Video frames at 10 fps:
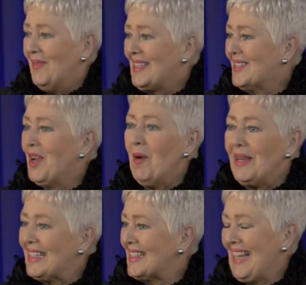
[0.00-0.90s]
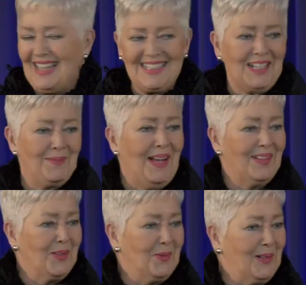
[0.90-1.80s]
We're so excited
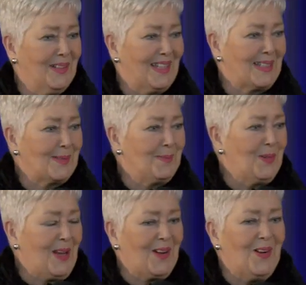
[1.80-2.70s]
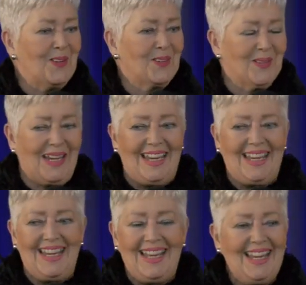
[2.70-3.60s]
about the word this morning, aren't we?
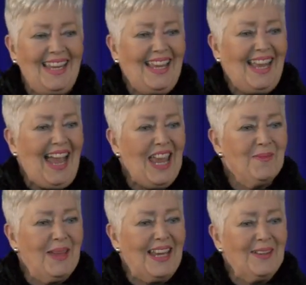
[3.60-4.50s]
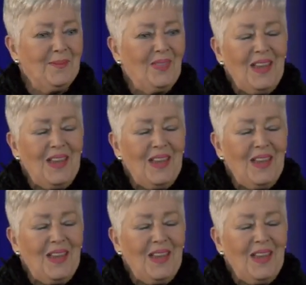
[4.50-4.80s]
Yeah. Amen.